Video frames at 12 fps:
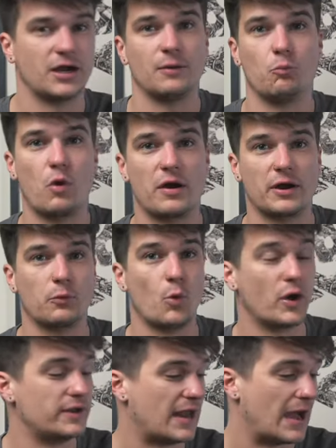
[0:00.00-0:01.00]
I'm wearing
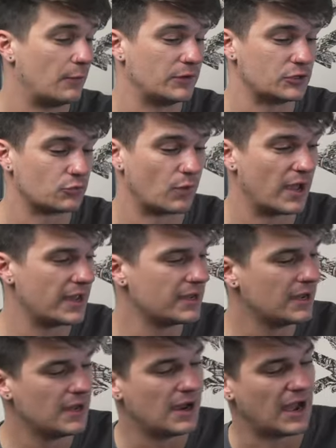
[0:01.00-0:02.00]
one now in gray.